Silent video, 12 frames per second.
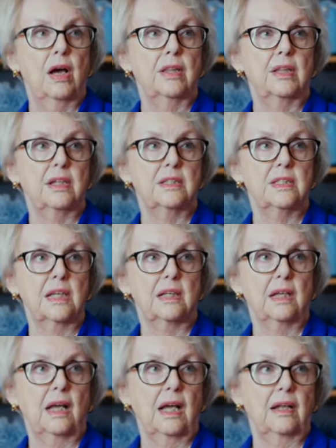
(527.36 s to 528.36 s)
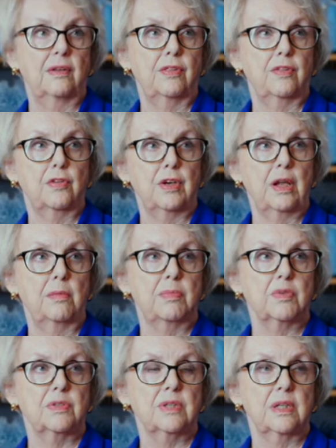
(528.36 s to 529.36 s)
that said I had
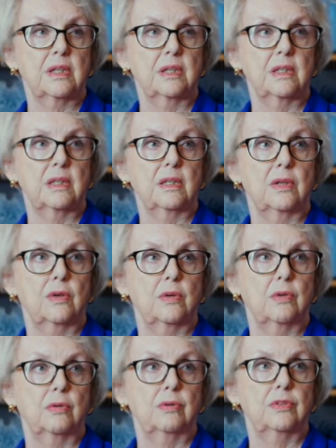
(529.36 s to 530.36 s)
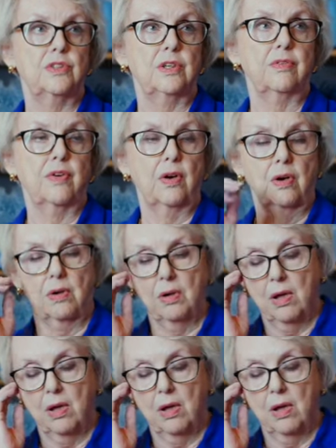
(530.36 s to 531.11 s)
38%, GFR,